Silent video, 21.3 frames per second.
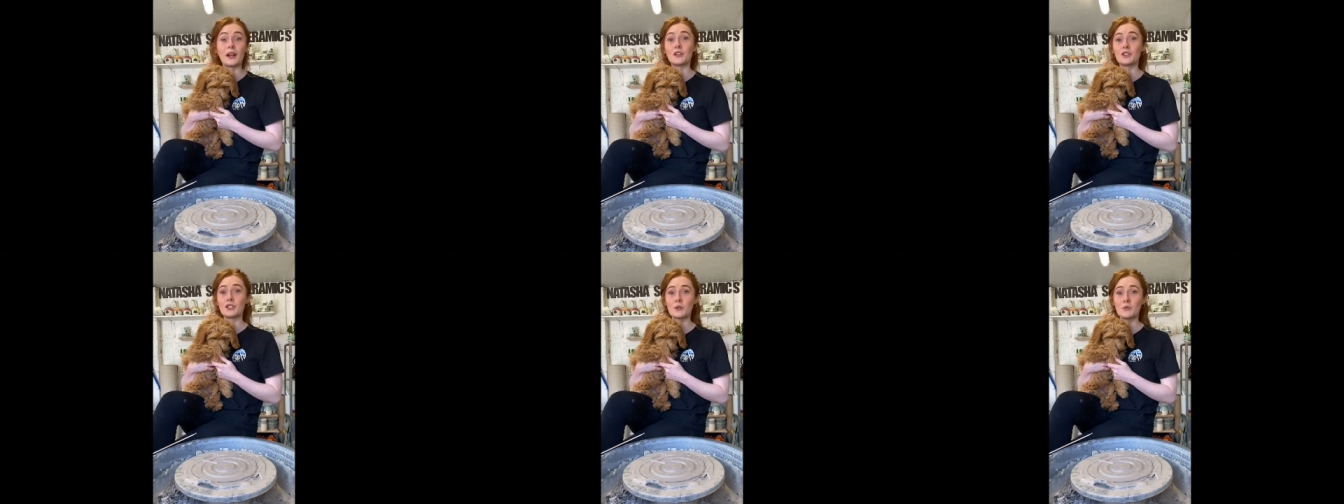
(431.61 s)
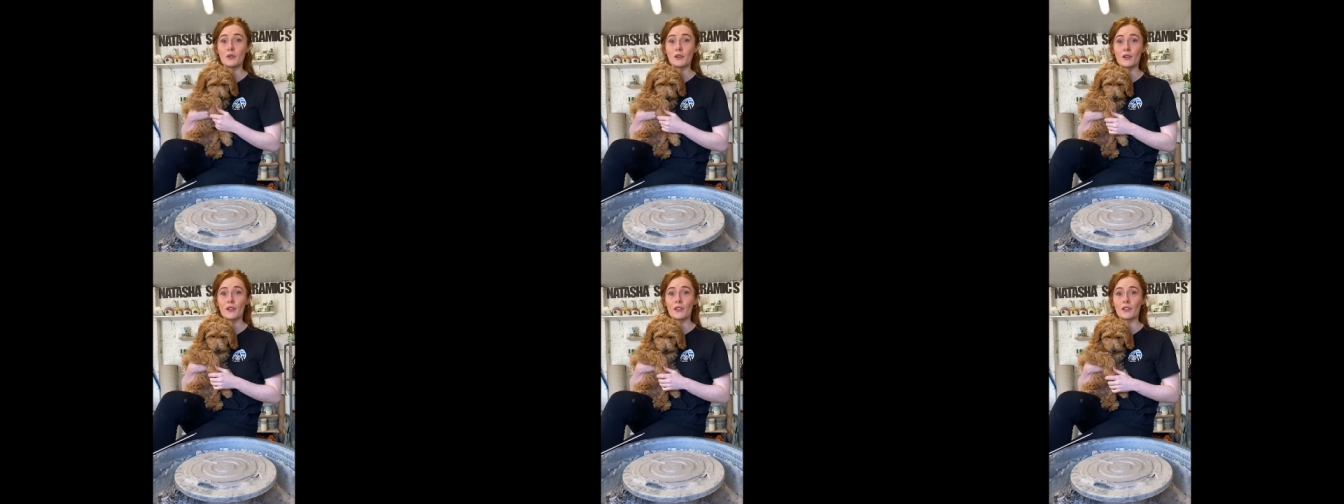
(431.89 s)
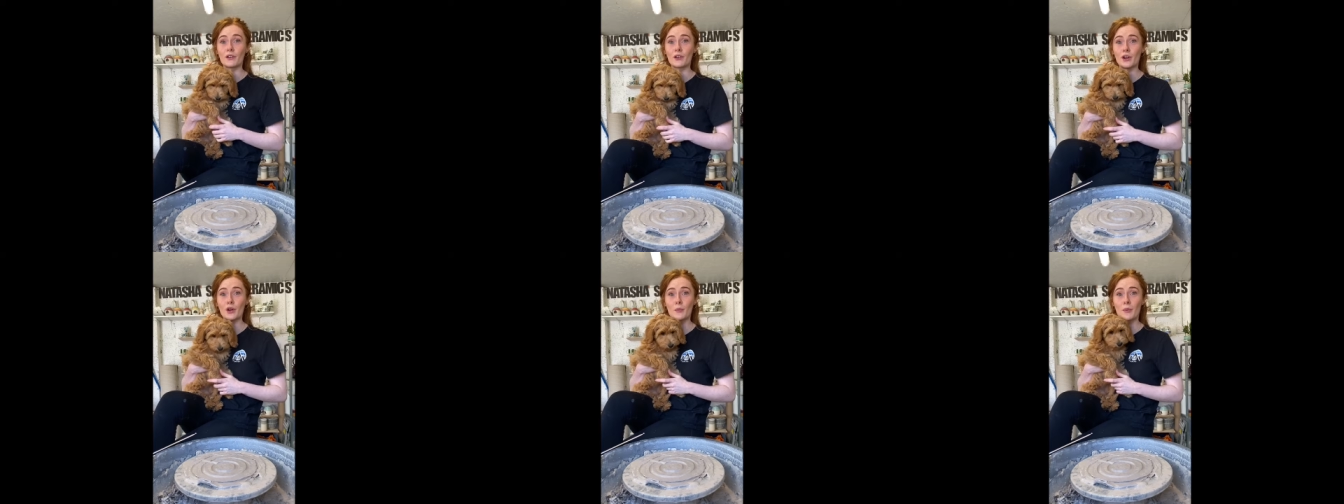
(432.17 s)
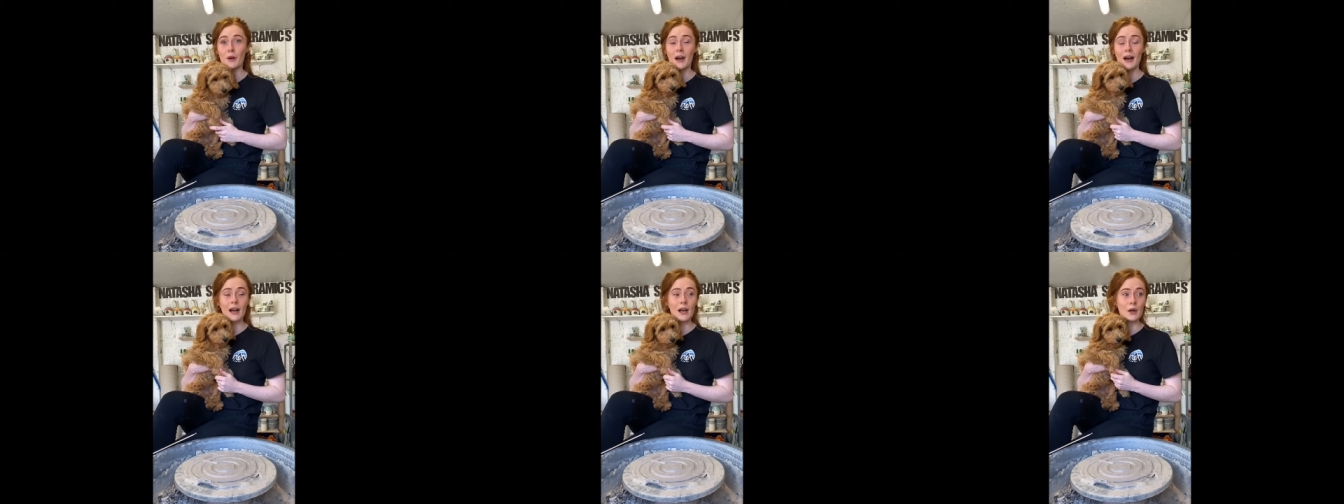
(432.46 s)
I had 2 more to throw,
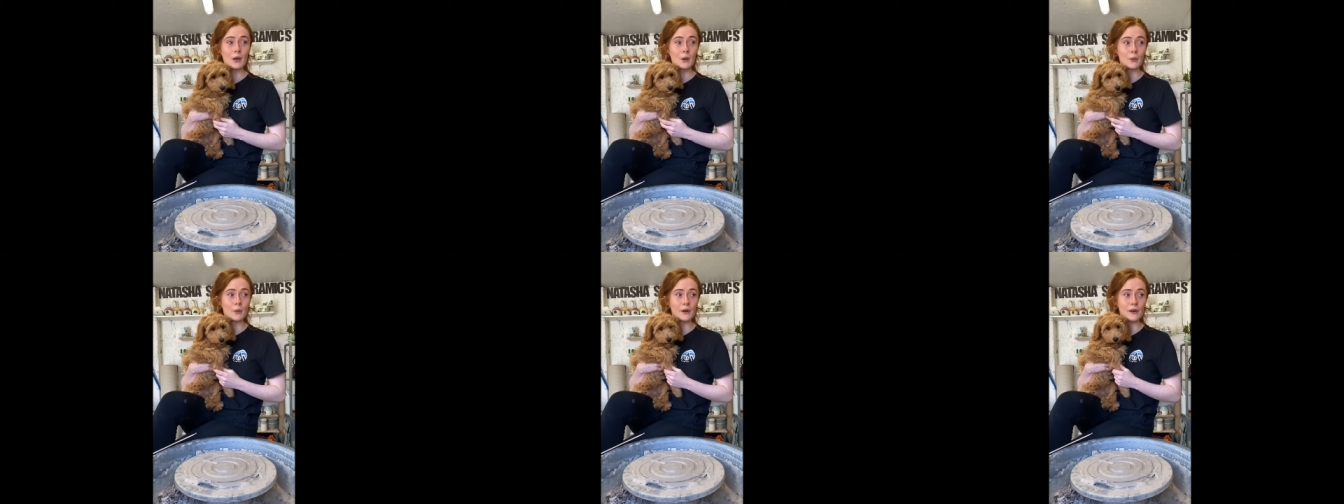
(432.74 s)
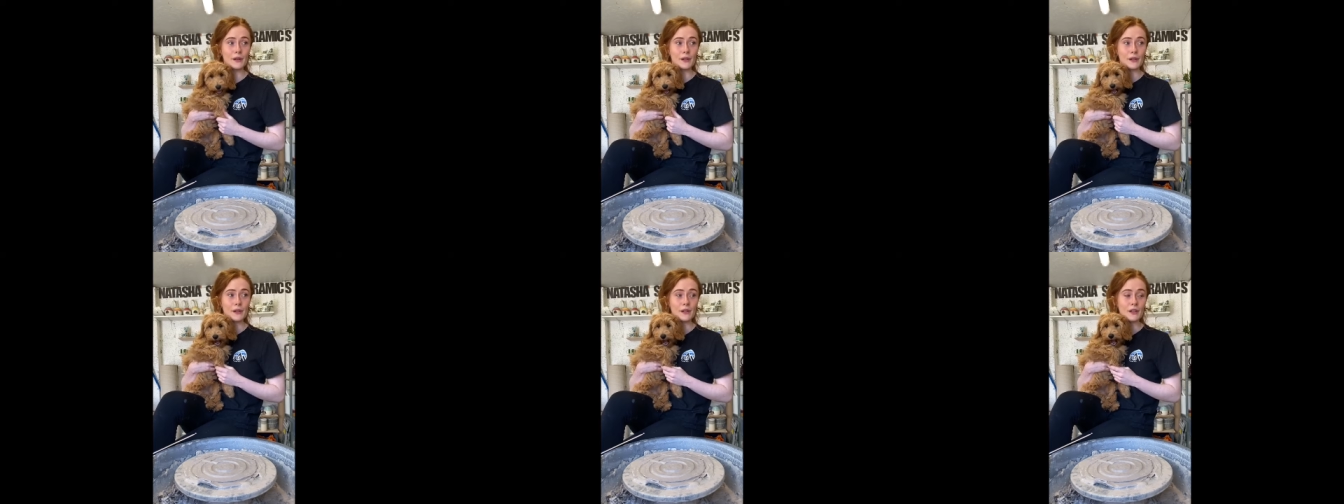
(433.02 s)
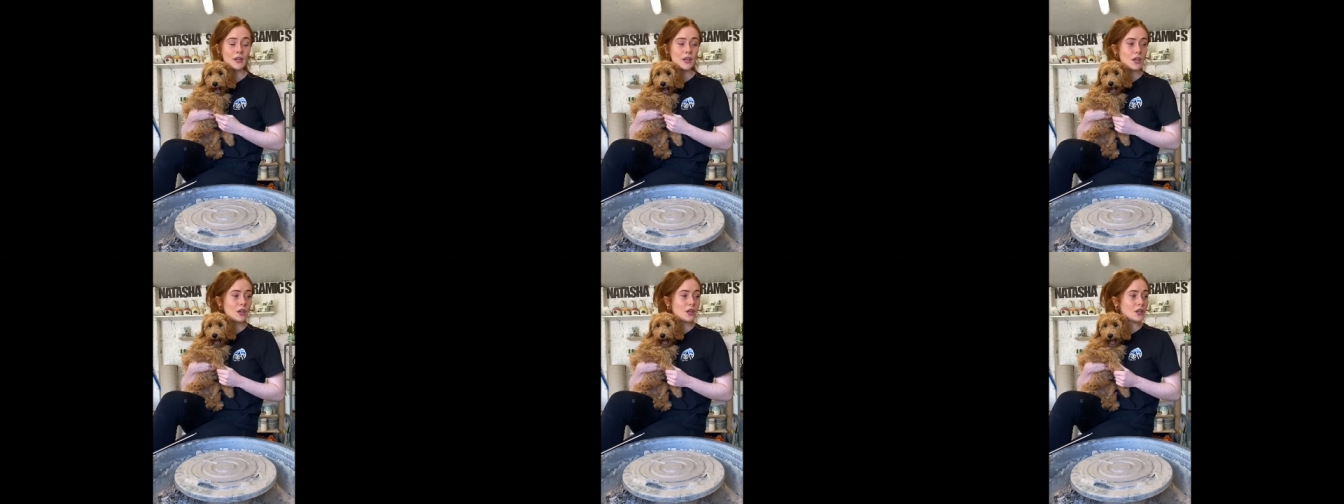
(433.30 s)
but I will